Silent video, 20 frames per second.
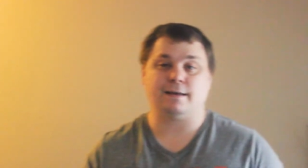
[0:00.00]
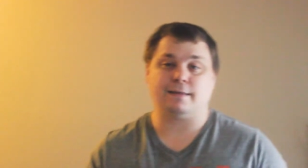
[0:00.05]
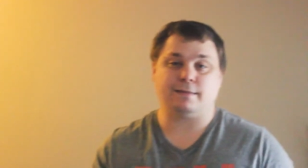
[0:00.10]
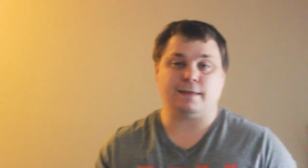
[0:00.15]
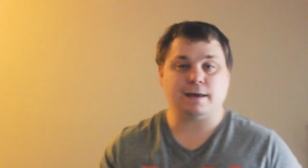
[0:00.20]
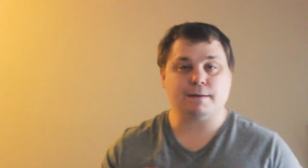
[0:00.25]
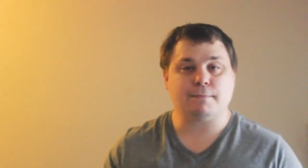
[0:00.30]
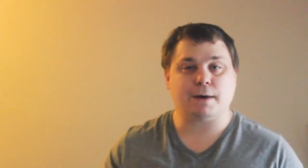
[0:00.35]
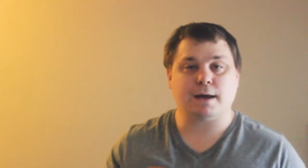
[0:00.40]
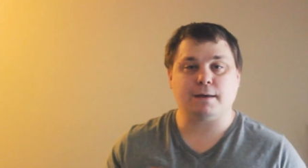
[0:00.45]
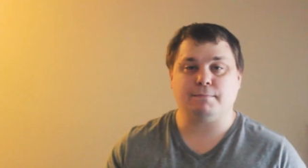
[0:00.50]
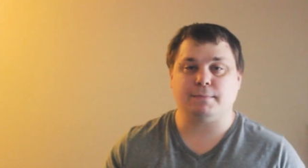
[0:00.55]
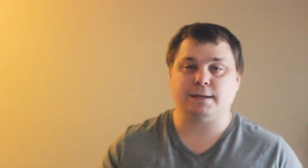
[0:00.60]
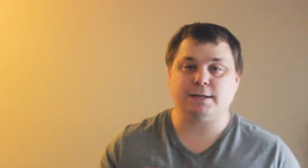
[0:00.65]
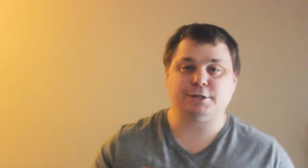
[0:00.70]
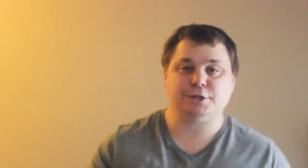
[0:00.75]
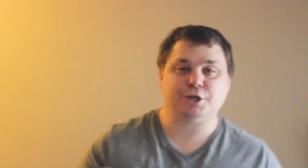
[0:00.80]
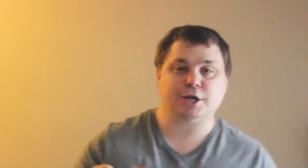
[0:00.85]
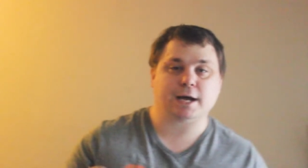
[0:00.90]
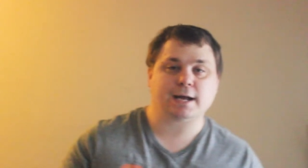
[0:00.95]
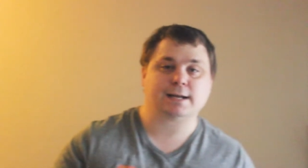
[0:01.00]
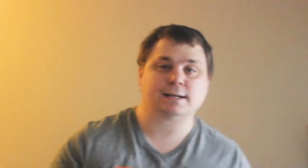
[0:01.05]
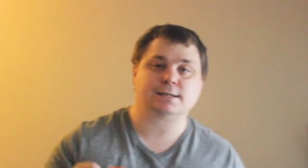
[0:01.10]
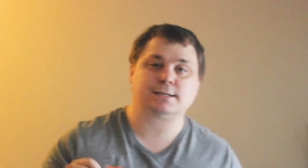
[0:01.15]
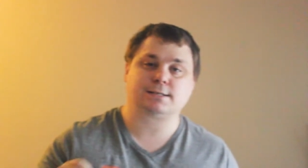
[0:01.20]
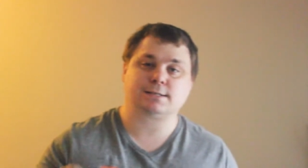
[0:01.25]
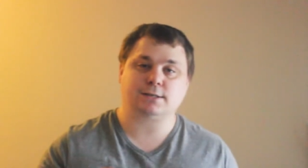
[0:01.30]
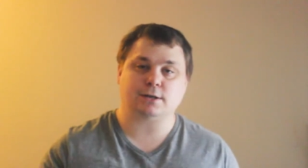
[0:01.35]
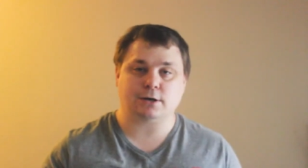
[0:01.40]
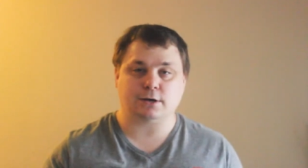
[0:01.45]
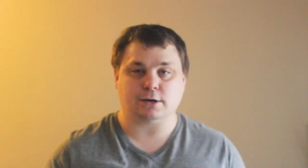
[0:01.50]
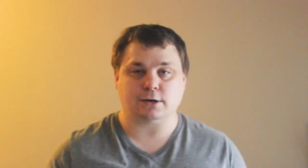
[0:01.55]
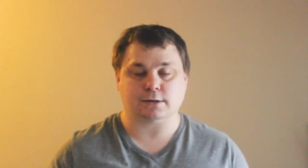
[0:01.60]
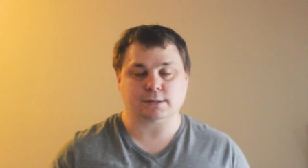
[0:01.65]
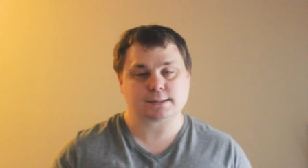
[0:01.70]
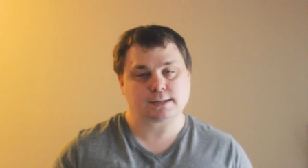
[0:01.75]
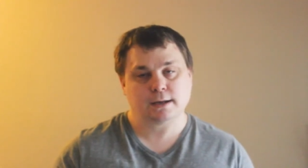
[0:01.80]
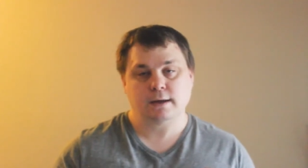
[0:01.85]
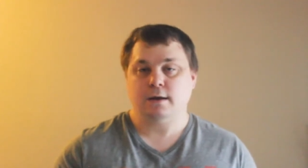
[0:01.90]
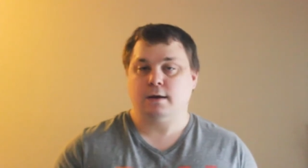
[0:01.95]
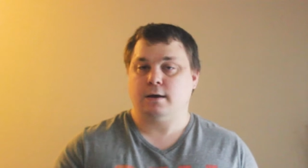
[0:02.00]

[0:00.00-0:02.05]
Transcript: they might be giant songs.